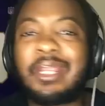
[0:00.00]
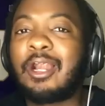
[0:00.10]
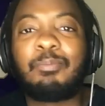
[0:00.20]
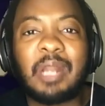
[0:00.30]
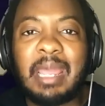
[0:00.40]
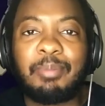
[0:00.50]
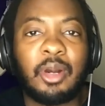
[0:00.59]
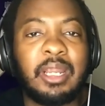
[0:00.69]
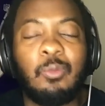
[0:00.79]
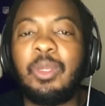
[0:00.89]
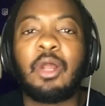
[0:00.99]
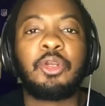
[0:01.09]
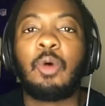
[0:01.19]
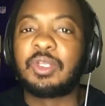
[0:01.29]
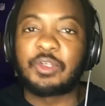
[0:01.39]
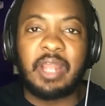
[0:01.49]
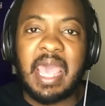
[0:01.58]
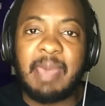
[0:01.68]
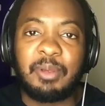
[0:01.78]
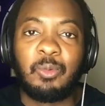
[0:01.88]
Garrett Bradbury, we don't know what's going to
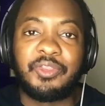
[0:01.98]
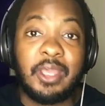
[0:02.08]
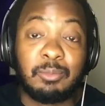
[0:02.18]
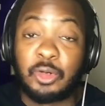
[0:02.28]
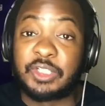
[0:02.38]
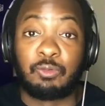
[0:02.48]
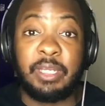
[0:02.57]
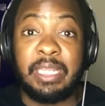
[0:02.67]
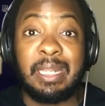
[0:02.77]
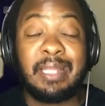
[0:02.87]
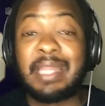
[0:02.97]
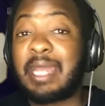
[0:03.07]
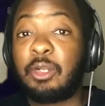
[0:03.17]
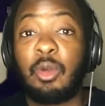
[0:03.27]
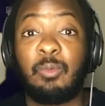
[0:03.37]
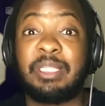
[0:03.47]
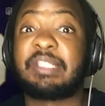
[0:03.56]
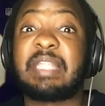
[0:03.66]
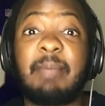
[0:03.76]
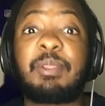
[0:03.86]
happen with him. Chris Reed, not knowing when
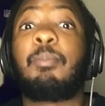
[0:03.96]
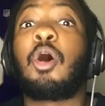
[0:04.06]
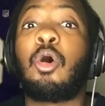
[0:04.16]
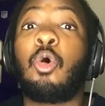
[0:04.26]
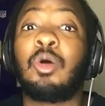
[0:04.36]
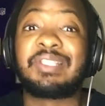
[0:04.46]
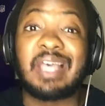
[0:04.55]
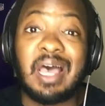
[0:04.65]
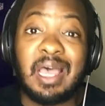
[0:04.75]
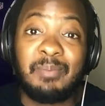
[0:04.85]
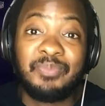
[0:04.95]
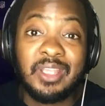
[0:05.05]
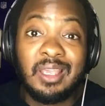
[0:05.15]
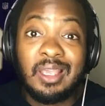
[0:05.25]
to snap the ball on time.